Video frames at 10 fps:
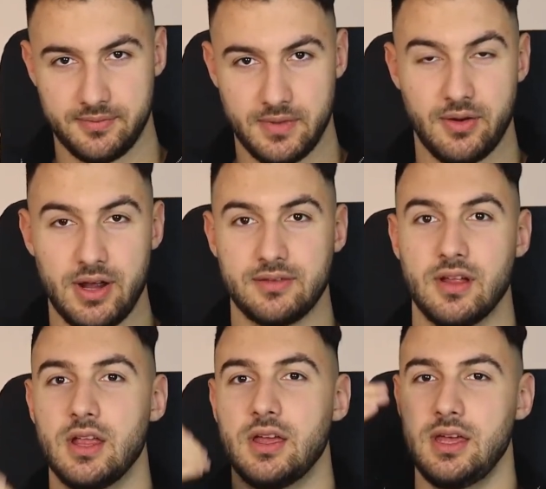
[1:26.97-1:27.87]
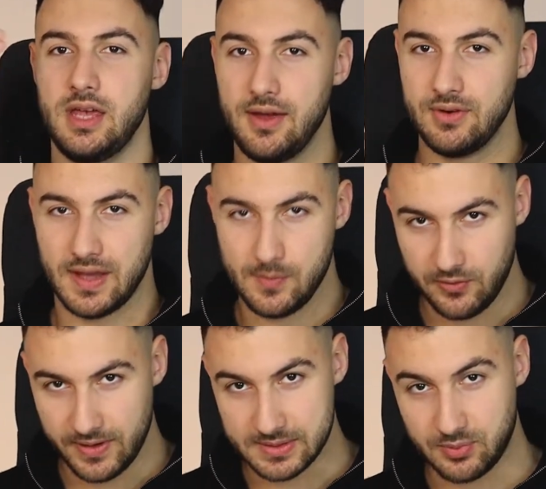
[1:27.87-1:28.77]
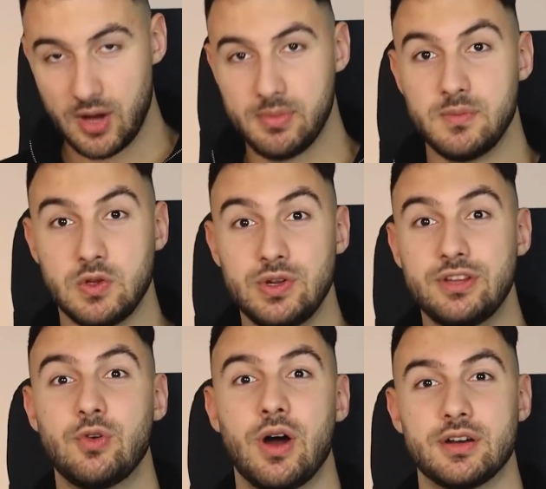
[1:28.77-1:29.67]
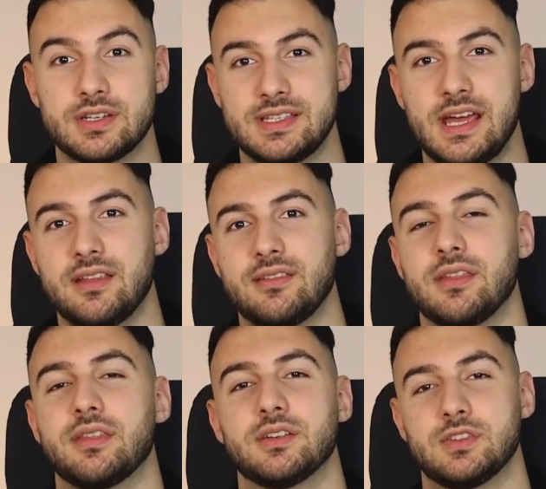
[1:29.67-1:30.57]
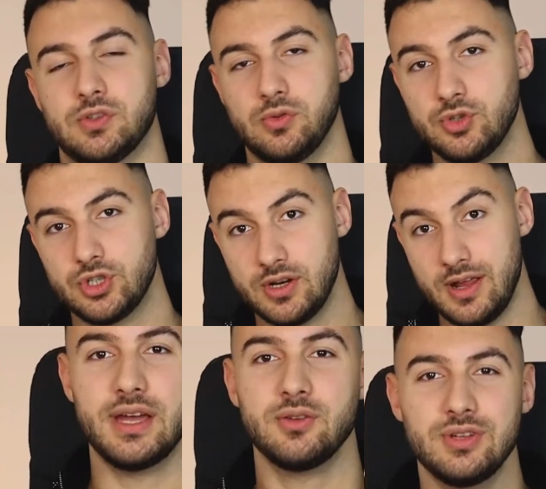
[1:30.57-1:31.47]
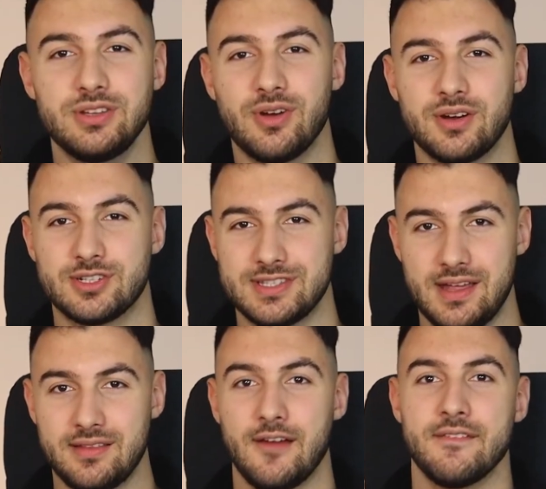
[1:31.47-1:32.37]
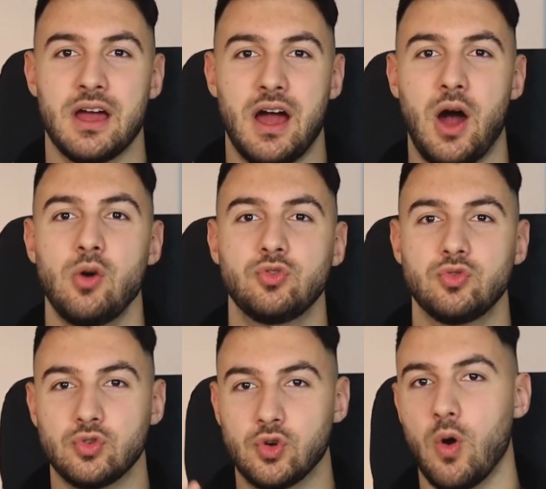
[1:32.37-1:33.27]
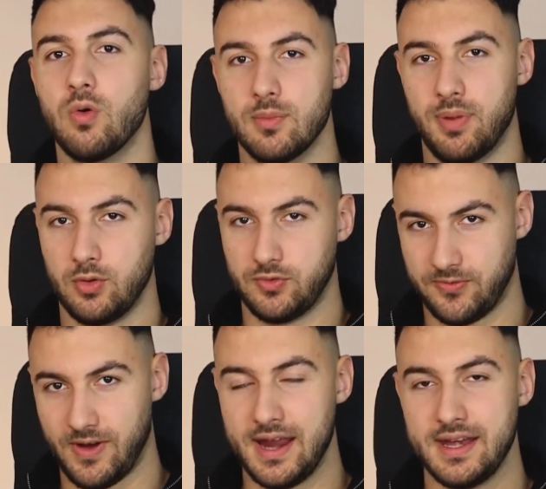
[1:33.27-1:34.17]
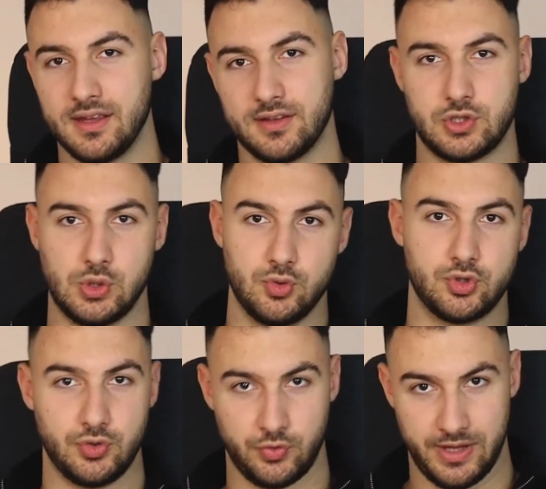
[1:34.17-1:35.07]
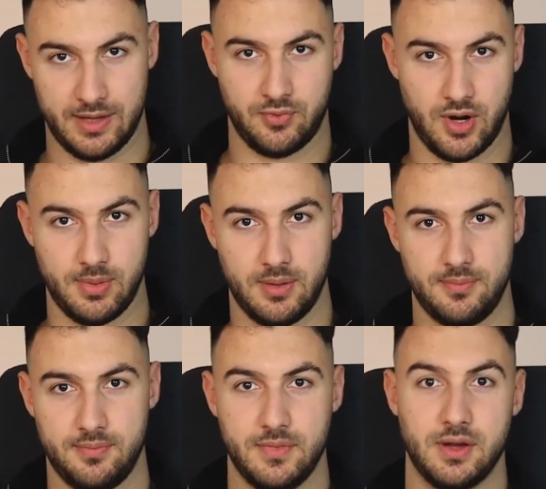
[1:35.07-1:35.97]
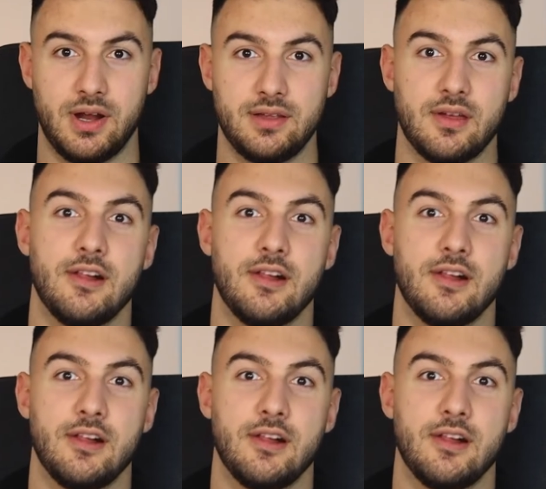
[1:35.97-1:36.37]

All right. Every time you face a problem, you need to understand that there's a solution, and you need to understand how to go about finding the solution to that problem. All right.